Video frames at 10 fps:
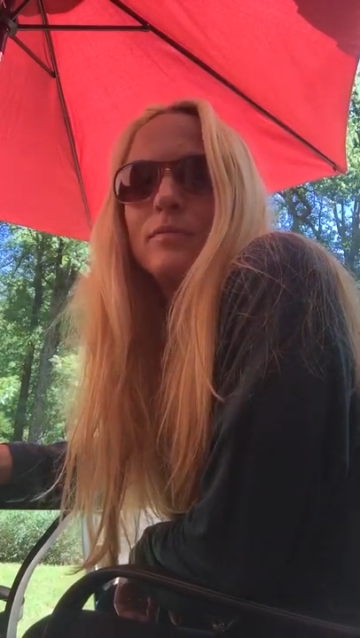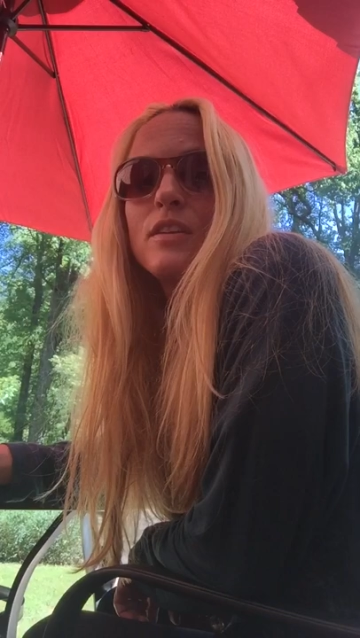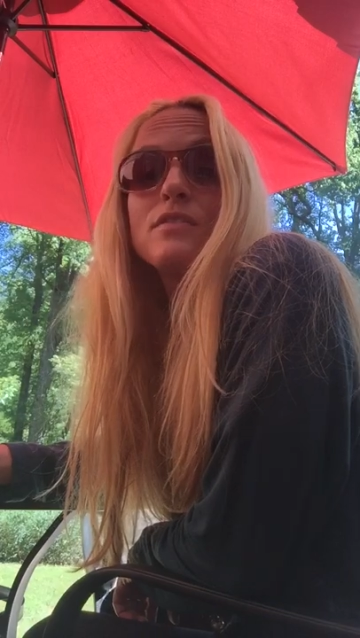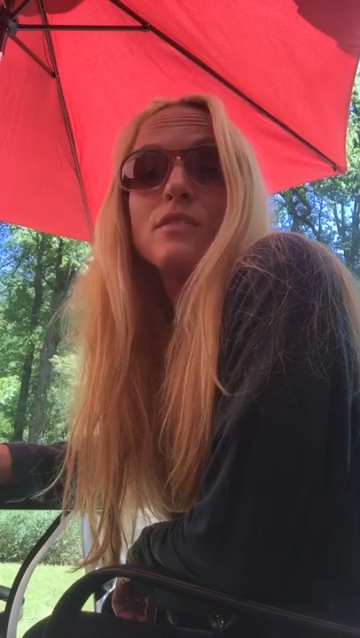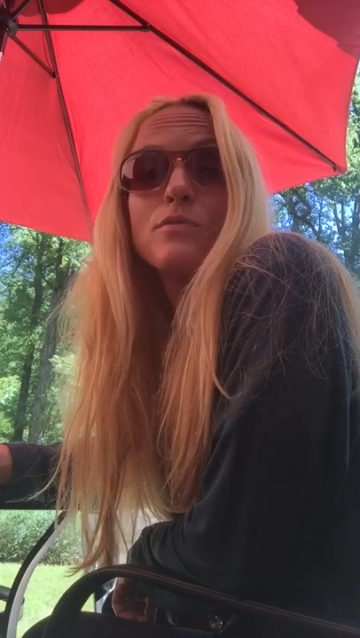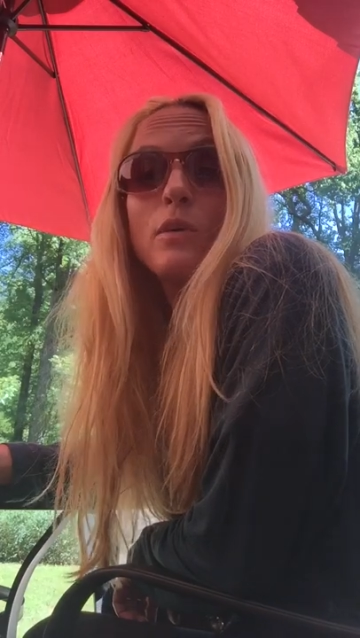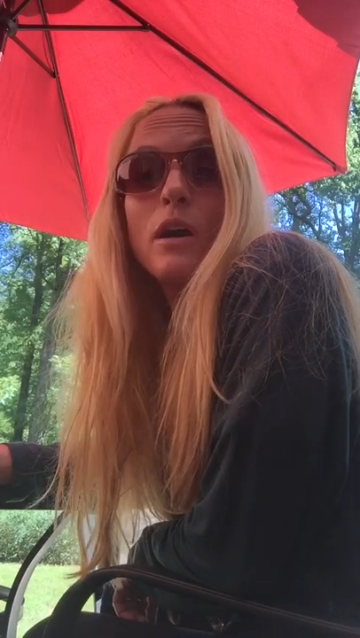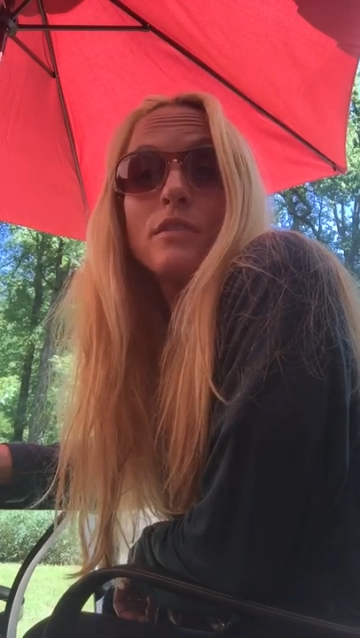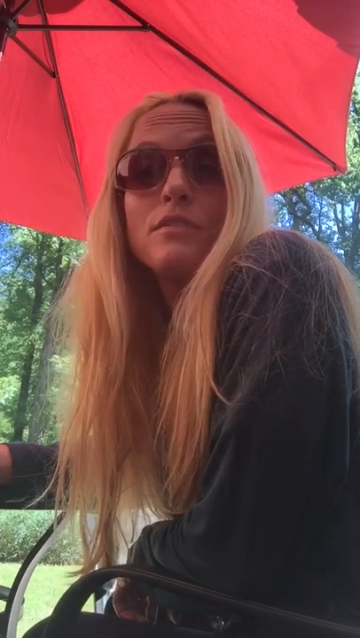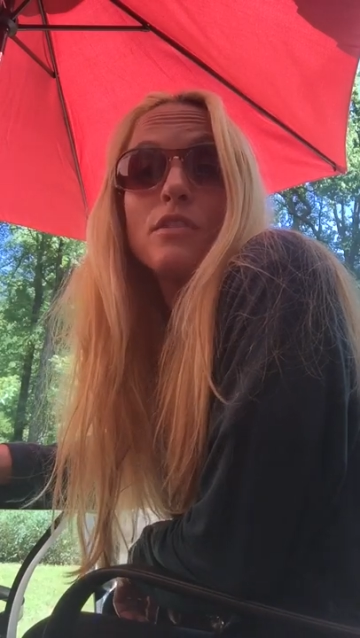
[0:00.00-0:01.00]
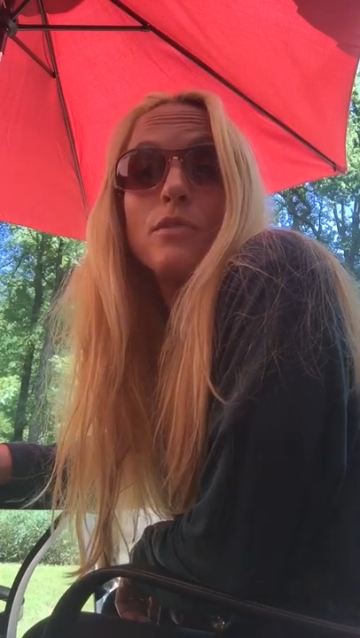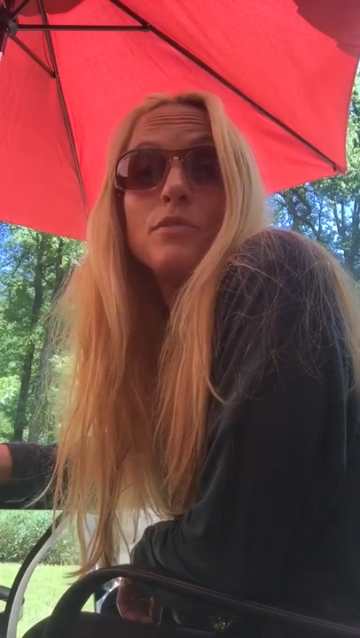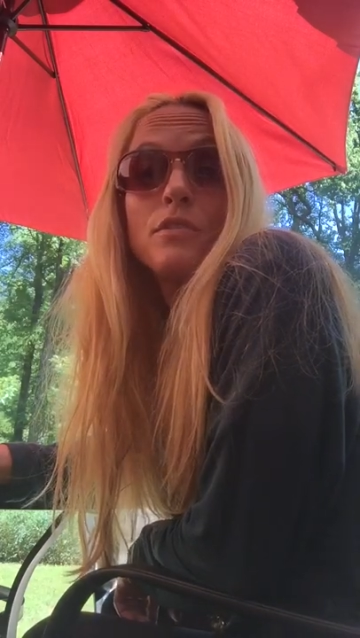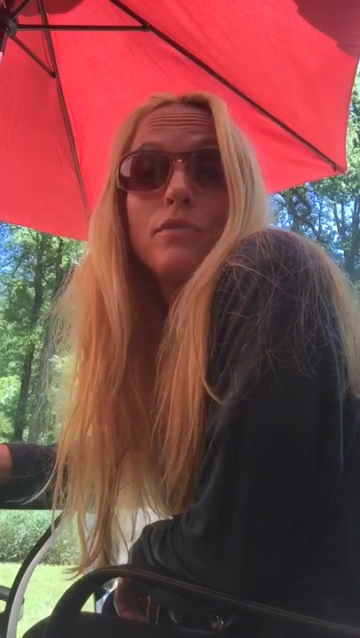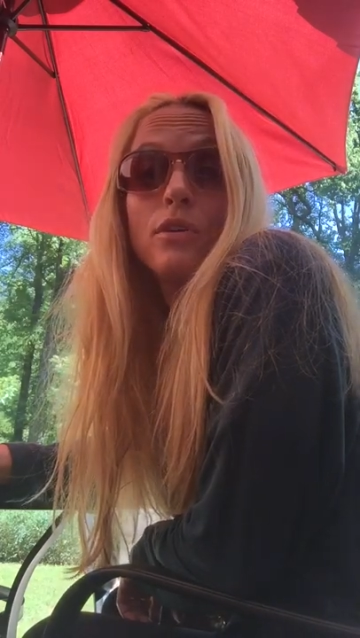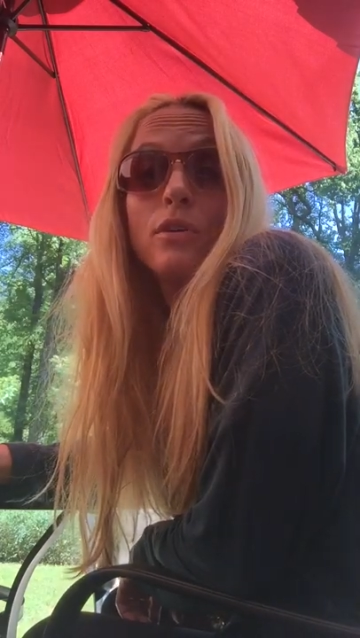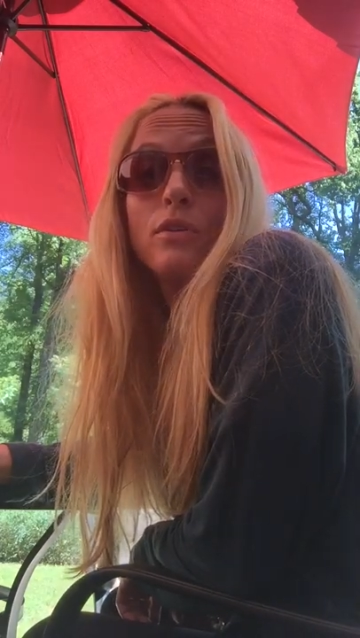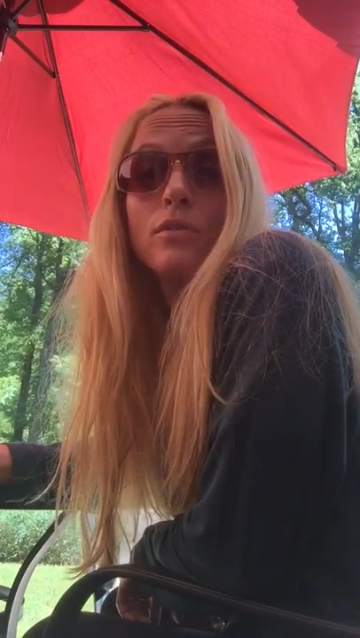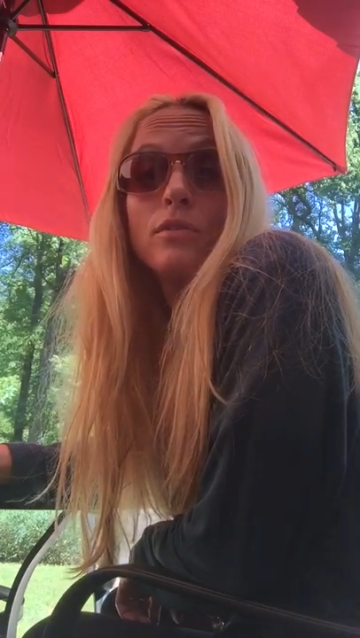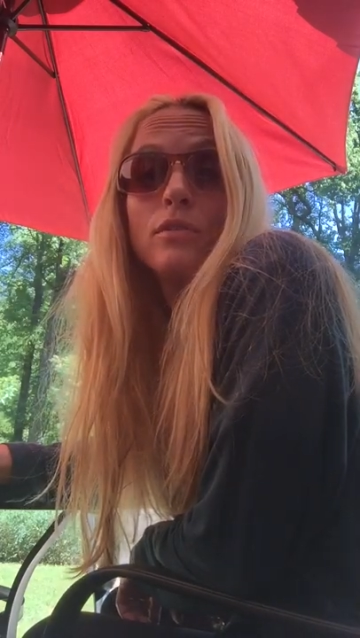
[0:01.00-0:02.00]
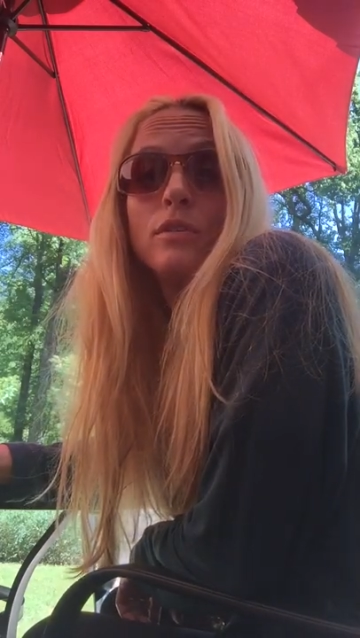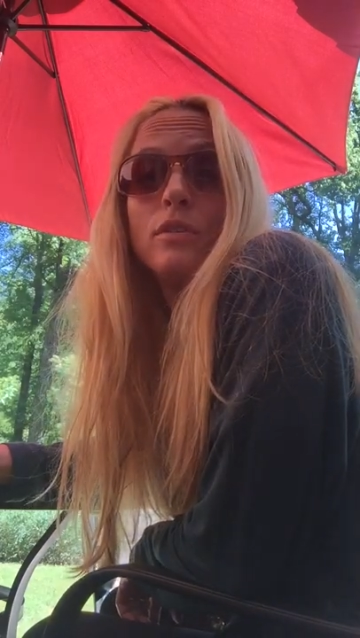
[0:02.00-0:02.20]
This is why it's so difficult